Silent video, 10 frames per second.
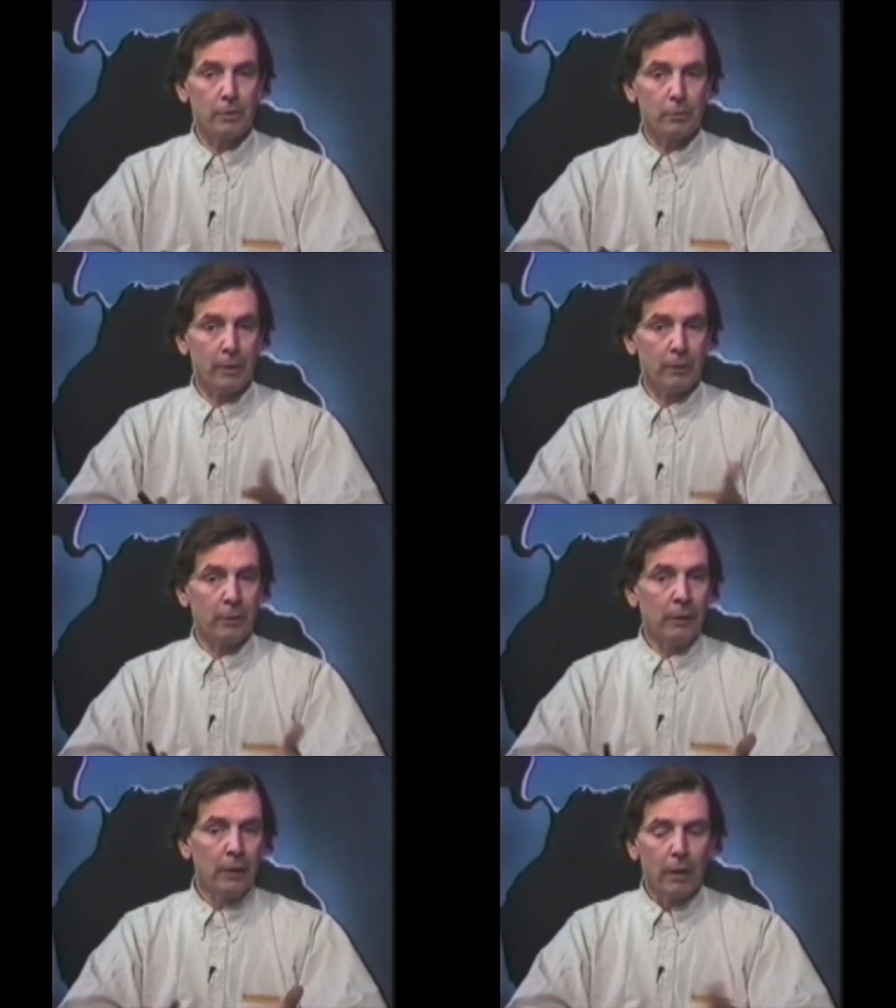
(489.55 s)
There's
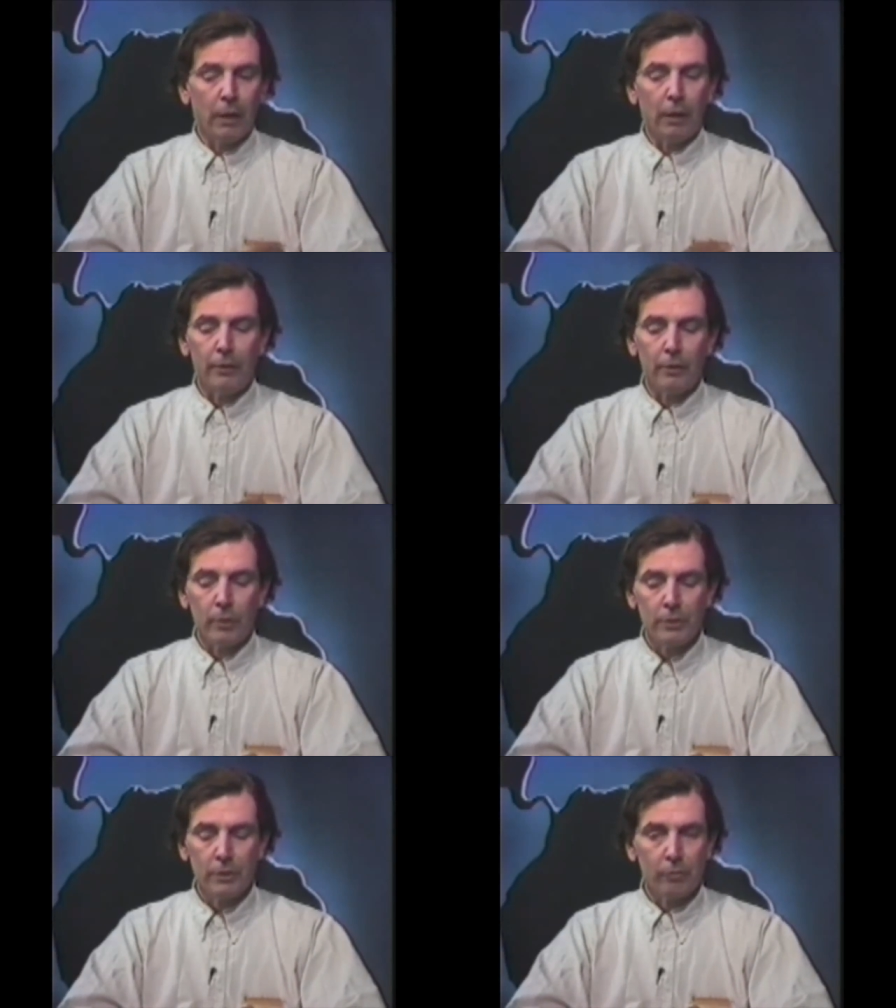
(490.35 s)
been the
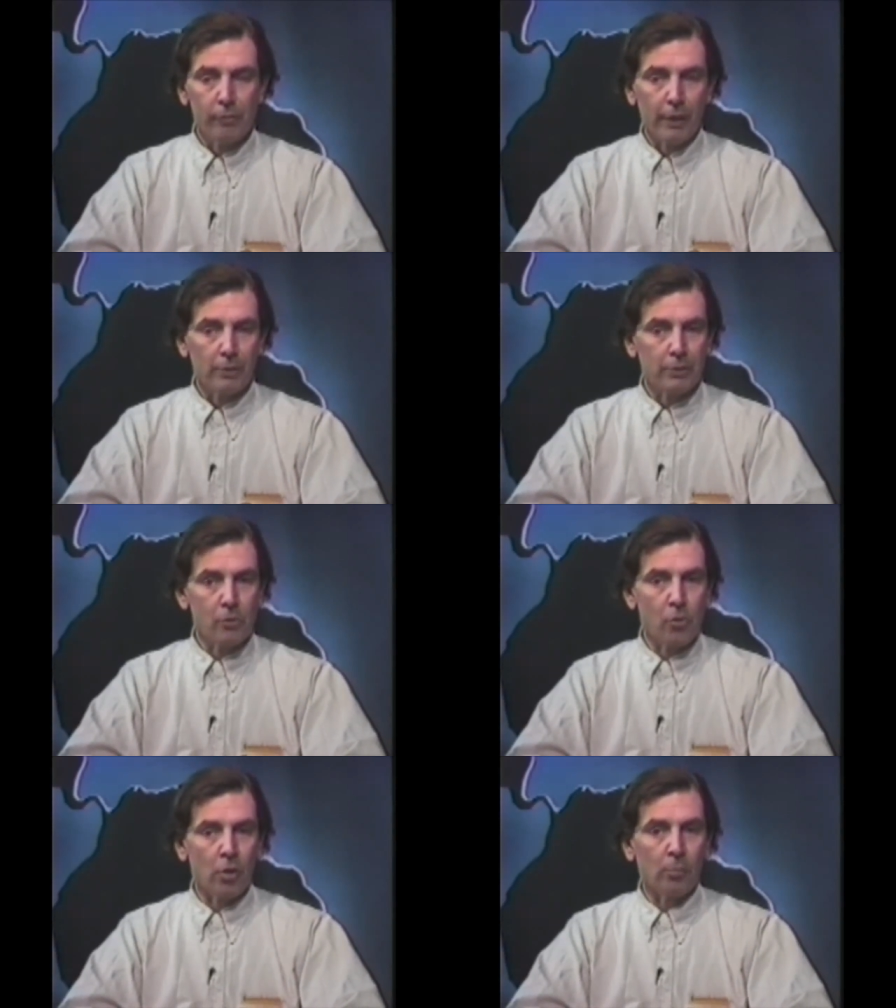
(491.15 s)
recent
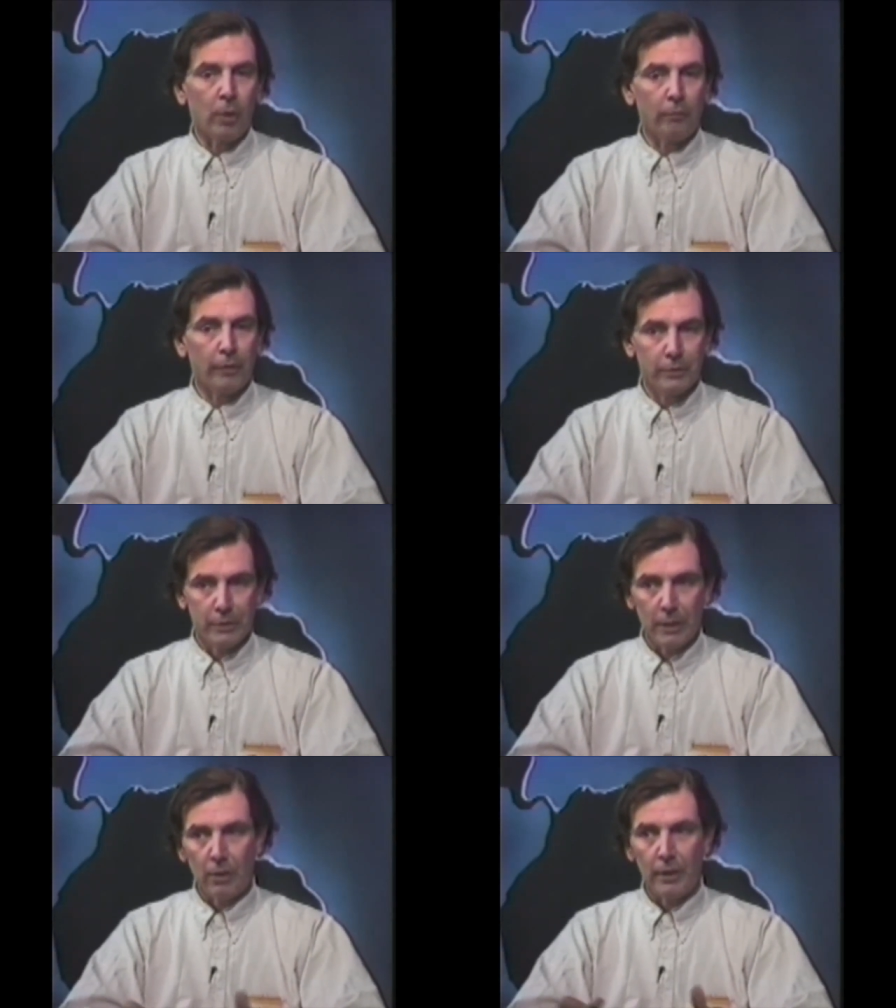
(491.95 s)
firestorm of
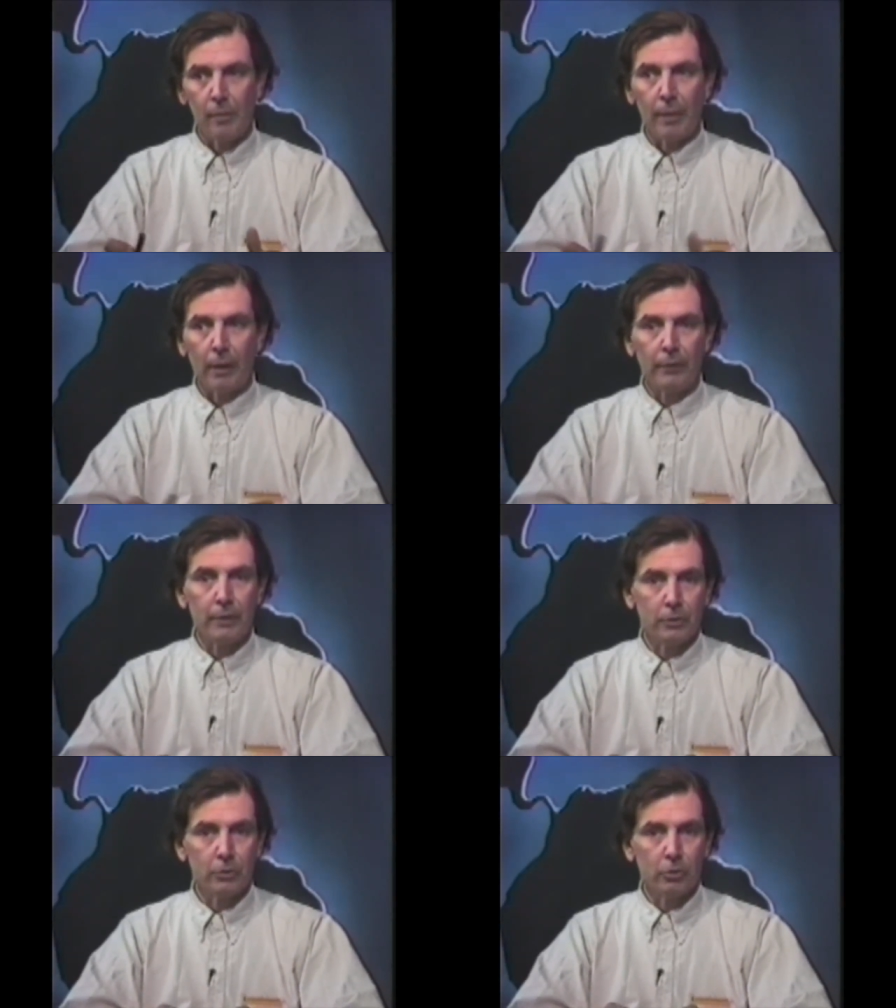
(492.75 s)
hysteria about
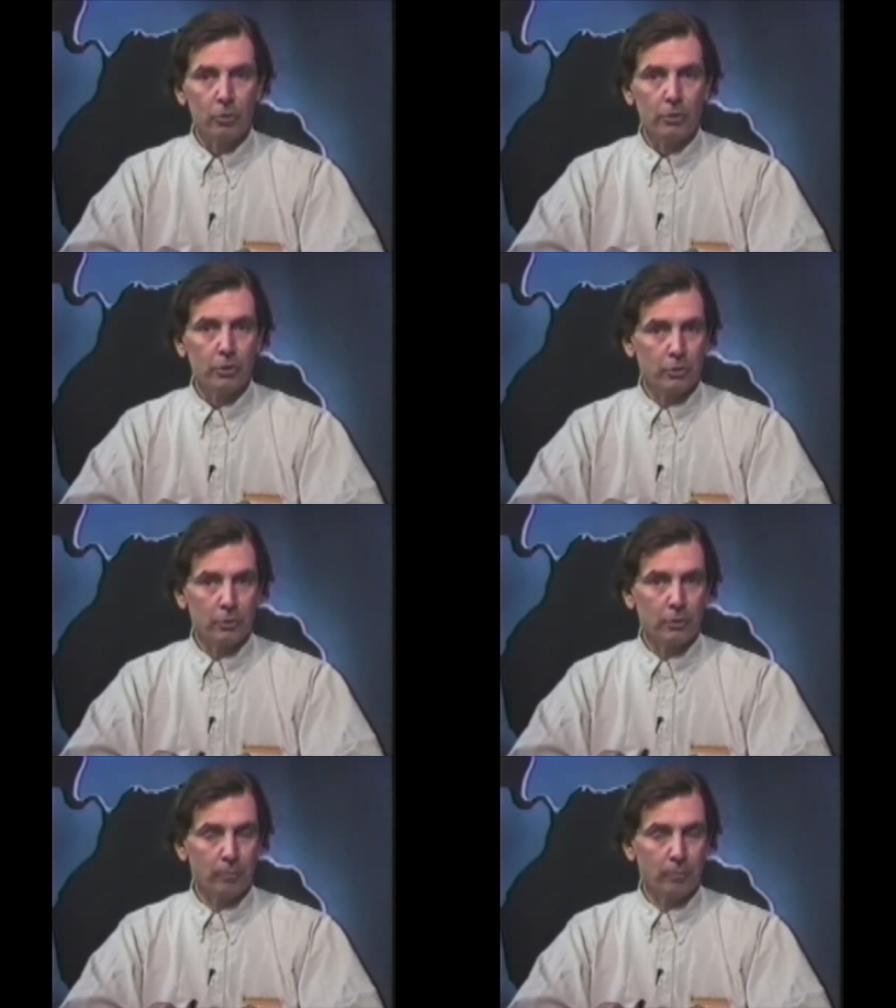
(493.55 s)
this Jewish